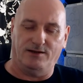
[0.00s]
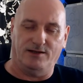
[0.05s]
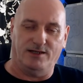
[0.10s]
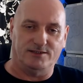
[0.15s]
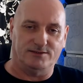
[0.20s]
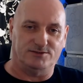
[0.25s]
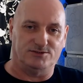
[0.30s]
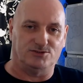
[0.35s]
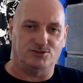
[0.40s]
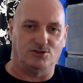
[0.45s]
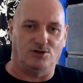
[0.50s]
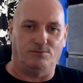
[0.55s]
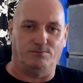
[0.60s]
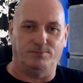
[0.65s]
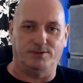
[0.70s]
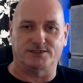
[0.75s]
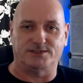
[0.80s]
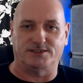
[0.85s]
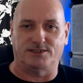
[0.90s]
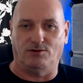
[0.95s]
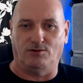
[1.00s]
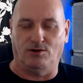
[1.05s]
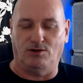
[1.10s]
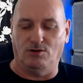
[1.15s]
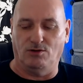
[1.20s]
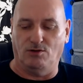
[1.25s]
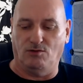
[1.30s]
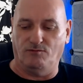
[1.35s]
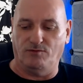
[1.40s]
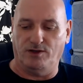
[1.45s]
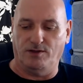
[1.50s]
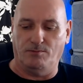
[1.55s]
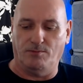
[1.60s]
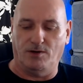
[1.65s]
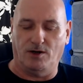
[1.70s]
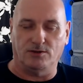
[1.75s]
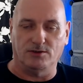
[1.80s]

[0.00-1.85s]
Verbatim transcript: and sort of piss out all over the mod.